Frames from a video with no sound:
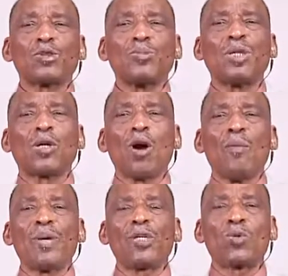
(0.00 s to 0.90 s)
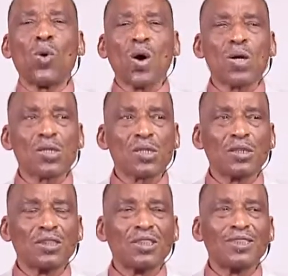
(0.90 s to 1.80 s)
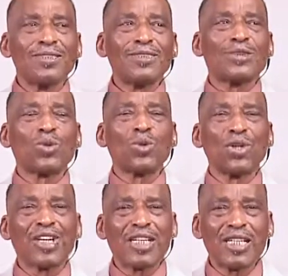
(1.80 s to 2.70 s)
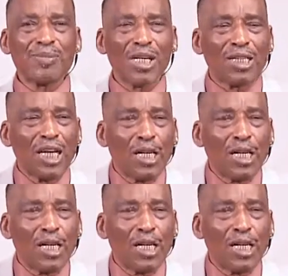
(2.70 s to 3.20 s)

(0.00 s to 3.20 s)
to be coming to us through the Redeemer.